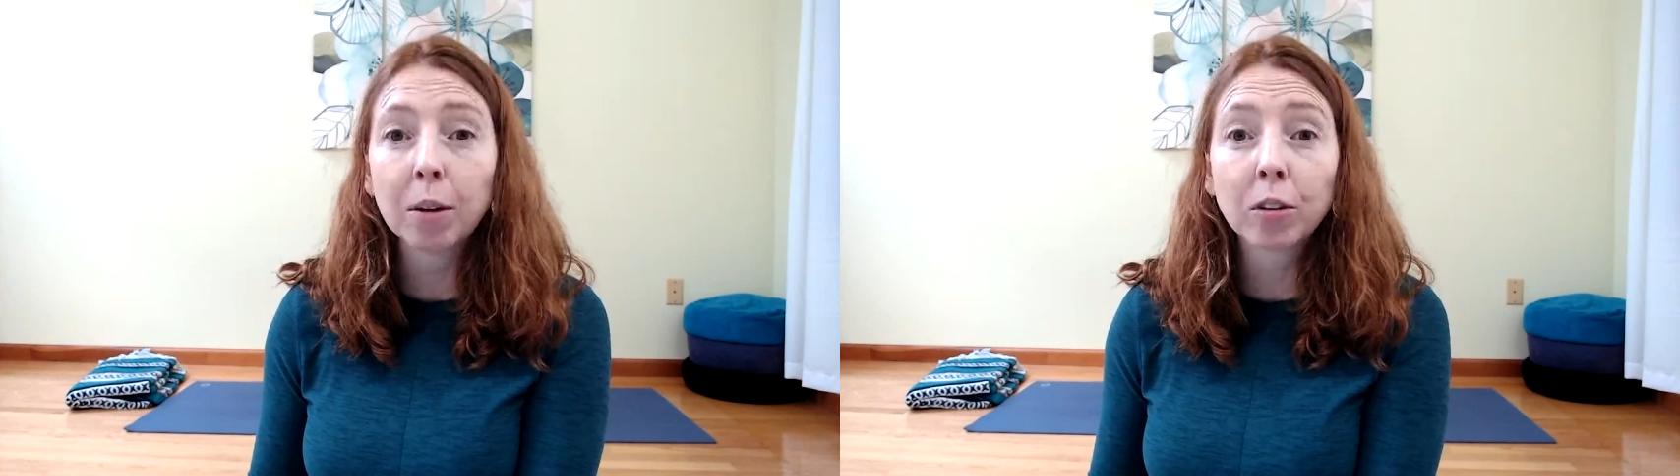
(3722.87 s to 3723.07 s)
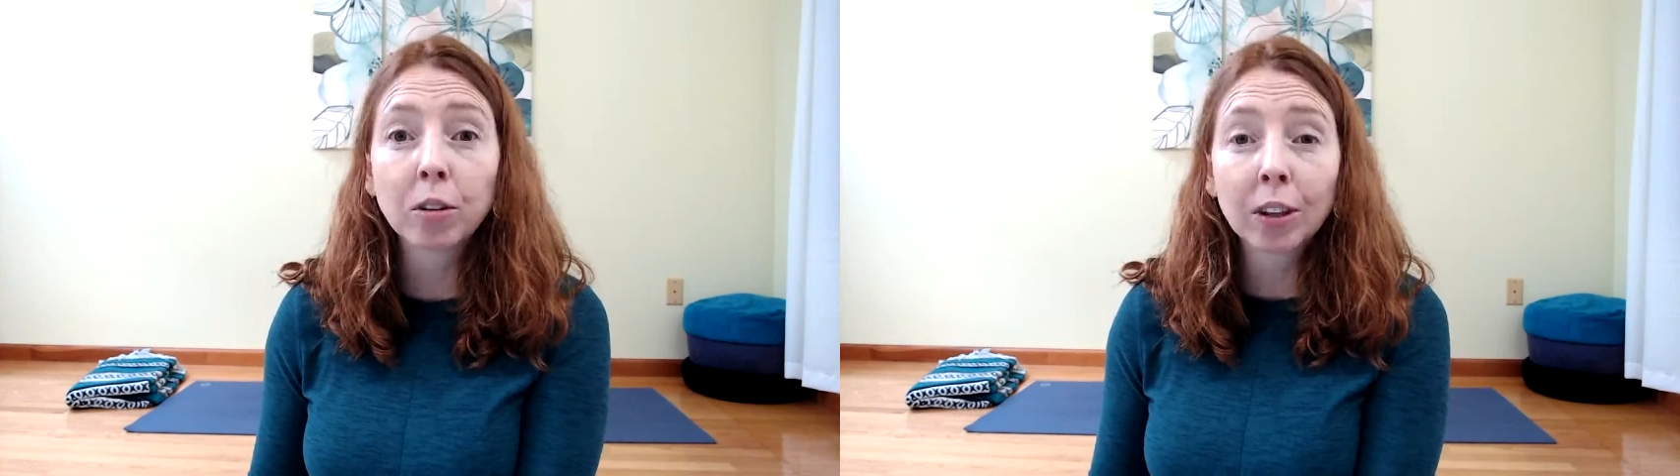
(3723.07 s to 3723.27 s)

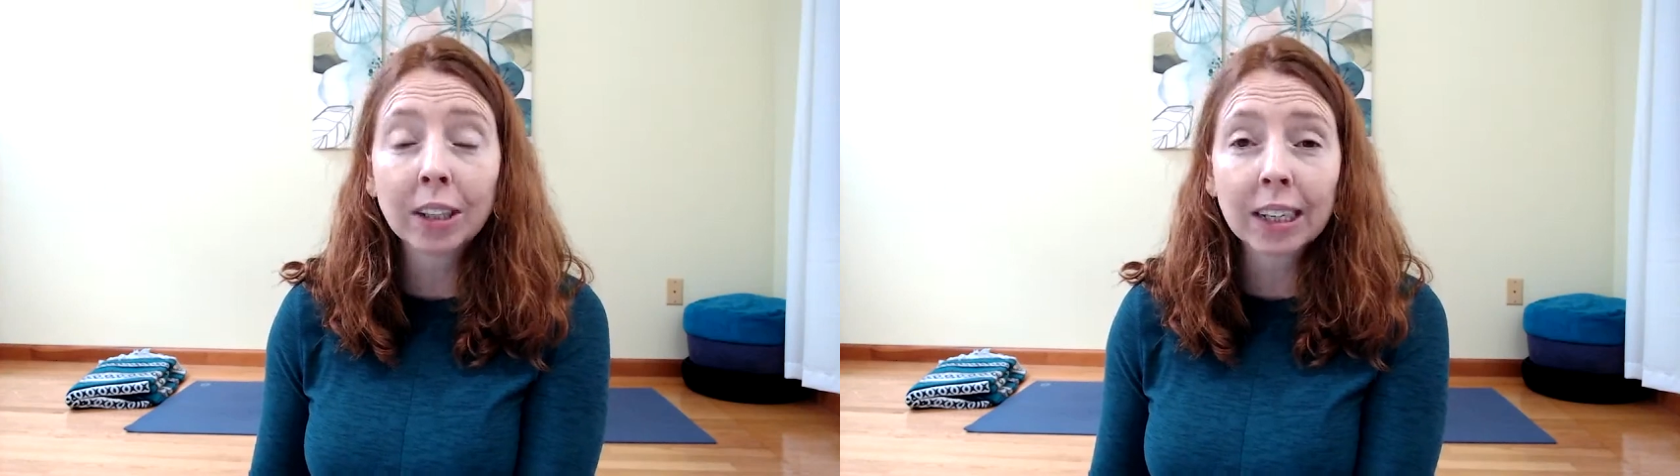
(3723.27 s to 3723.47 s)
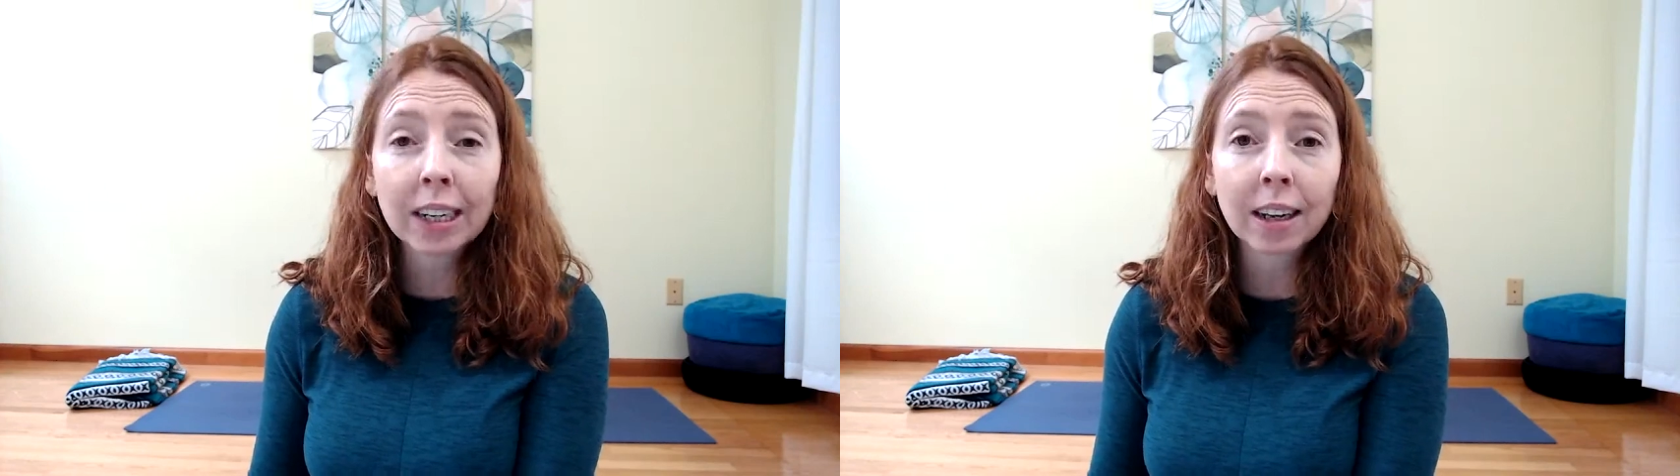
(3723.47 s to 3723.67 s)

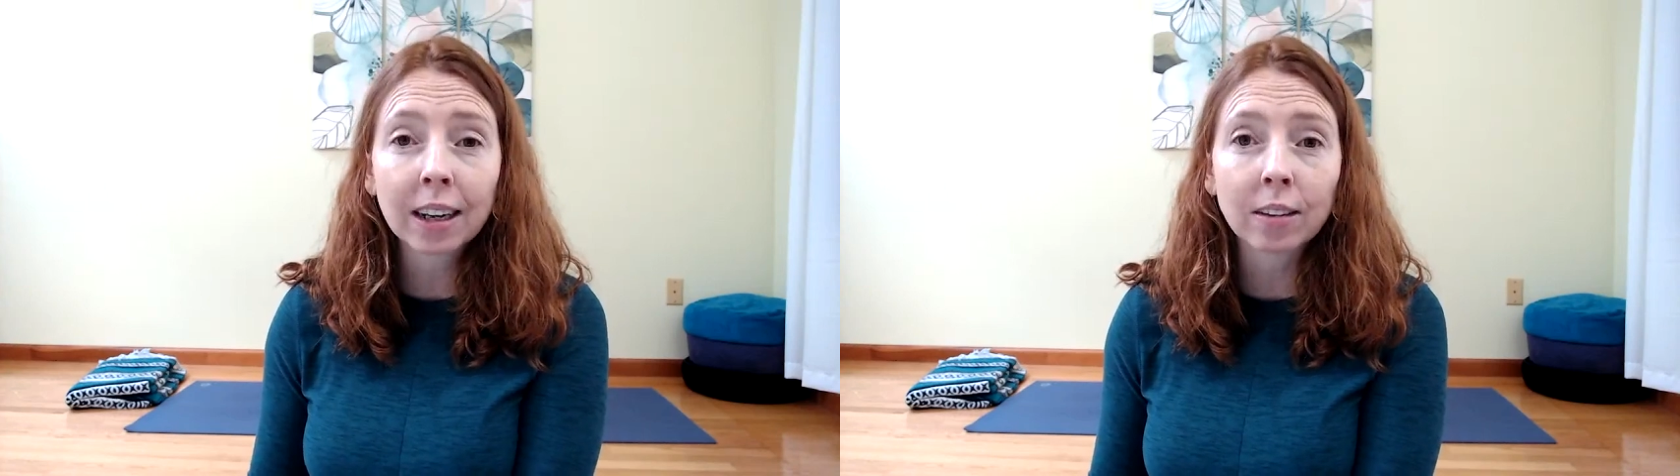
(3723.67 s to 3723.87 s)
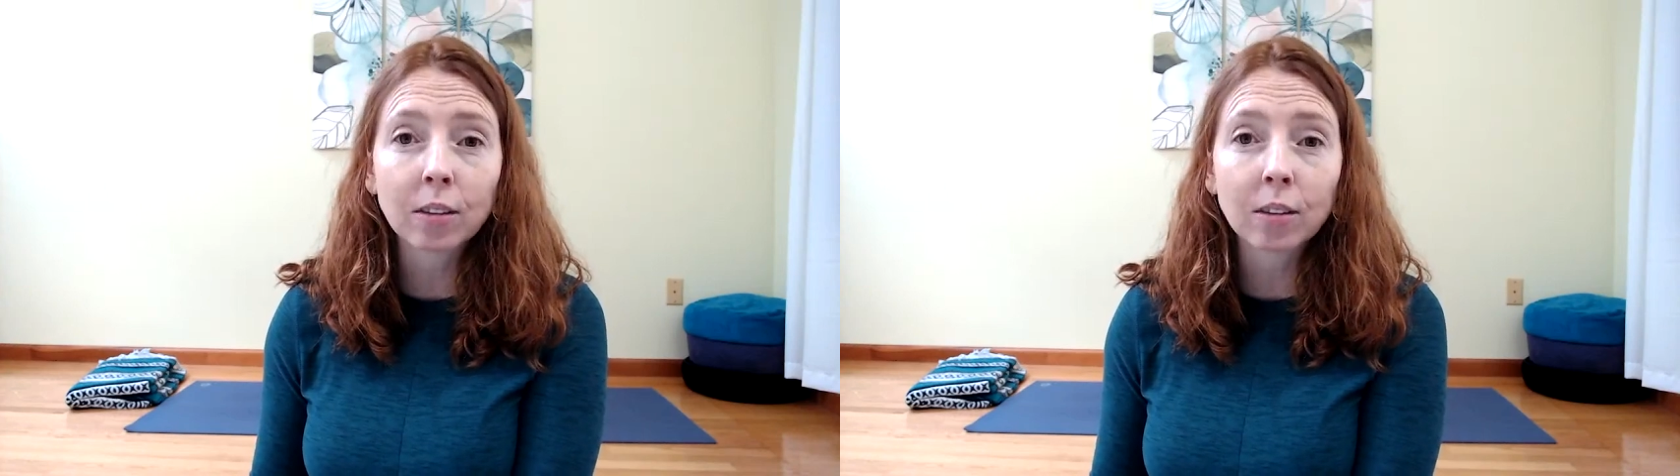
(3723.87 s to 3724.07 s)
certainly it
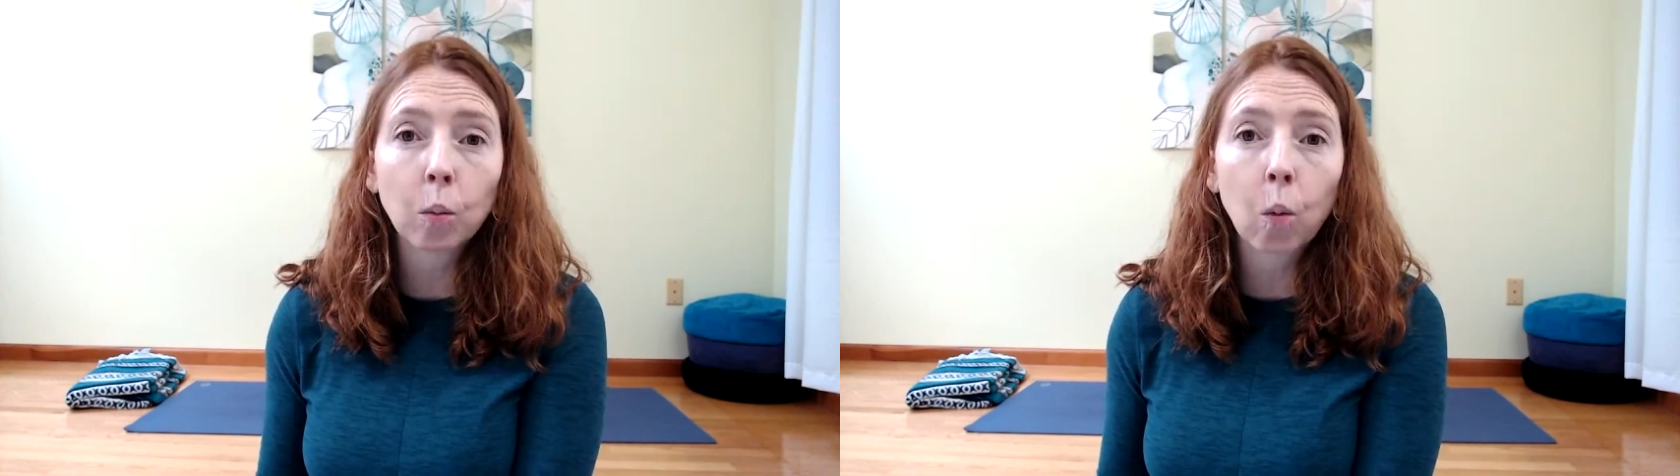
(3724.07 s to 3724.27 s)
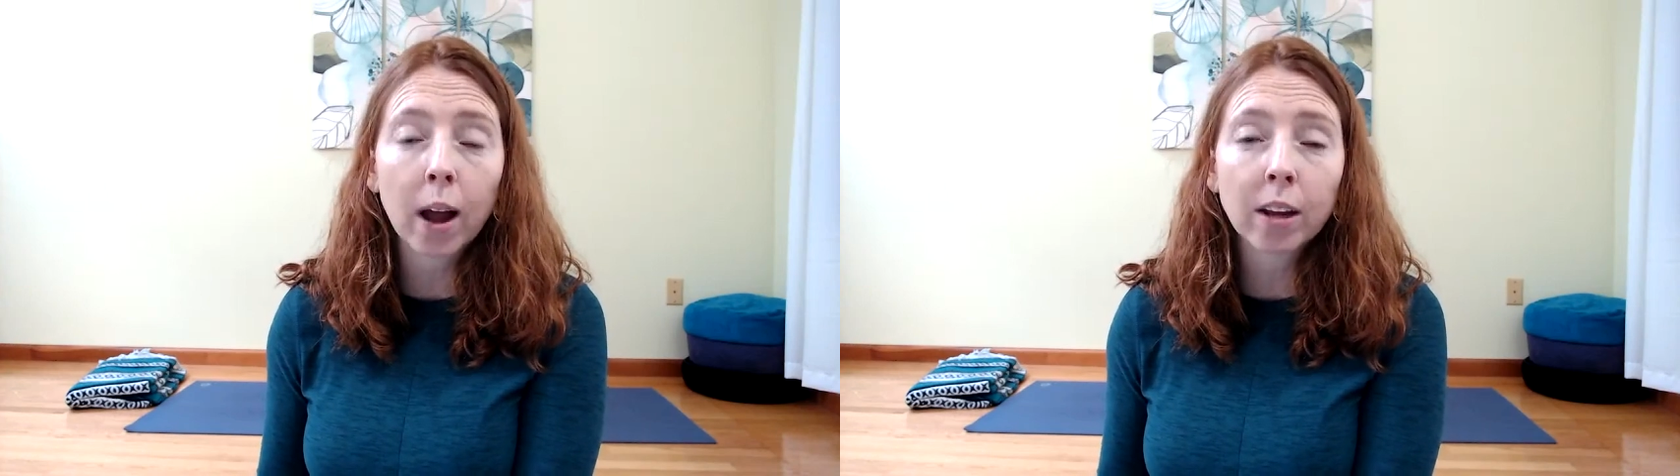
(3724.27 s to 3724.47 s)
is.
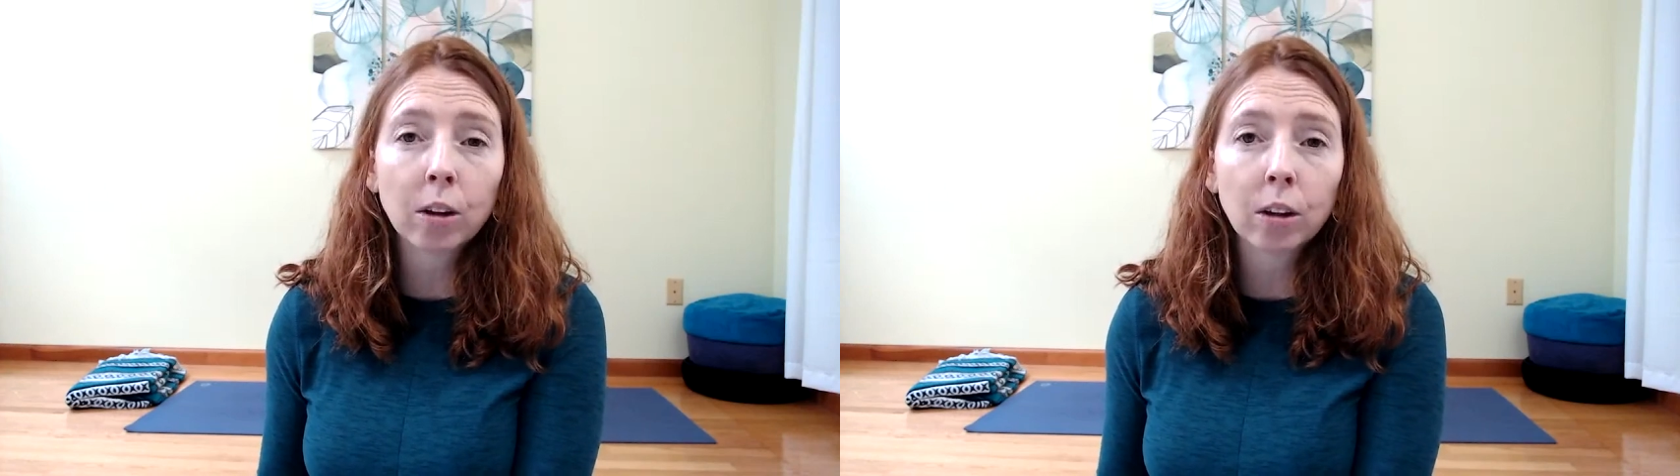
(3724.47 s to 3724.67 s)
What you'll